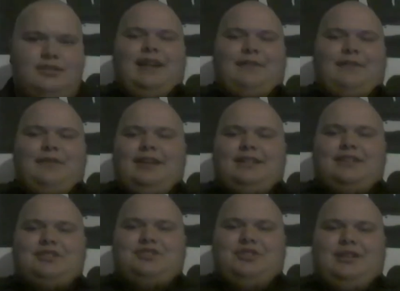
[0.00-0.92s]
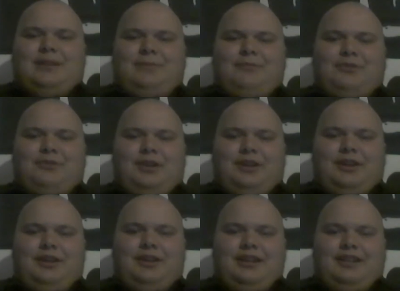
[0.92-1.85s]
and I've had this dream for
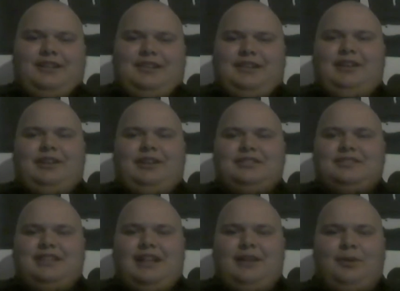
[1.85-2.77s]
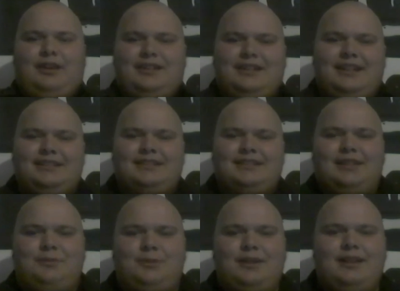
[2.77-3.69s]
years that I wanted to get inside
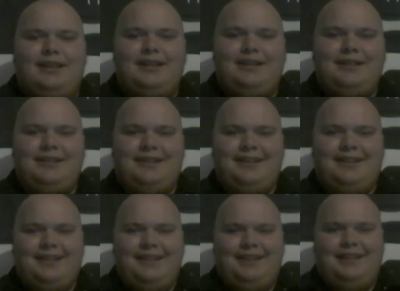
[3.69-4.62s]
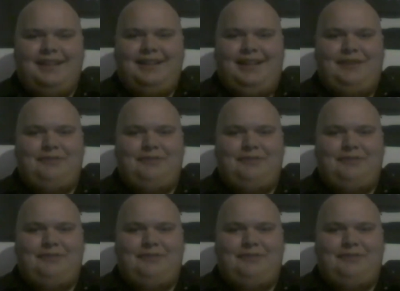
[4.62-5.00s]
the ring. And